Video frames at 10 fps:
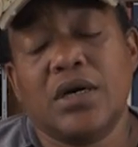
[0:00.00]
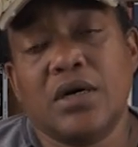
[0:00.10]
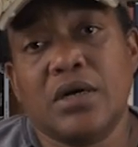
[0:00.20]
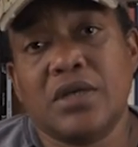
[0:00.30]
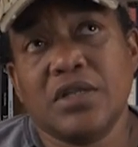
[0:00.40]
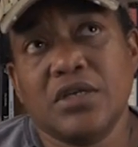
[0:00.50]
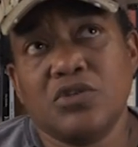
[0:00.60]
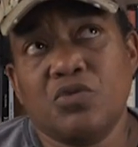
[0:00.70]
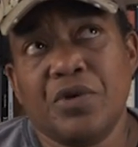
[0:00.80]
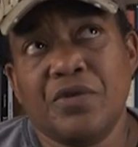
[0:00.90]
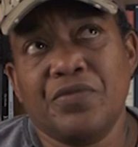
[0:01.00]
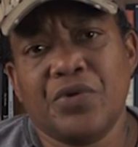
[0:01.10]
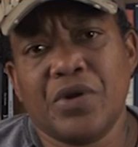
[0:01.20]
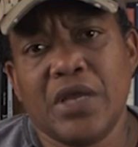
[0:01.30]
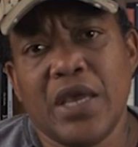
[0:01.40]
I think
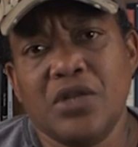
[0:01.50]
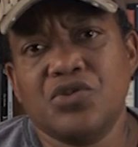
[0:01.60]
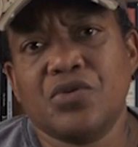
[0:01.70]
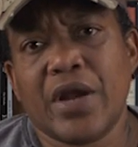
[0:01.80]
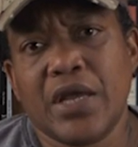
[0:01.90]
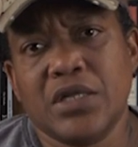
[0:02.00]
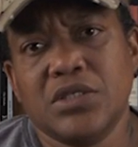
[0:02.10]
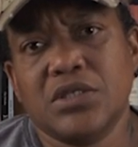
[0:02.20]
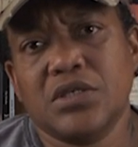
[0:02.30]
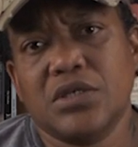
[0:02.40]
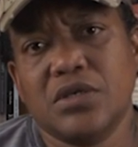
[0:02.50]
1238 Trans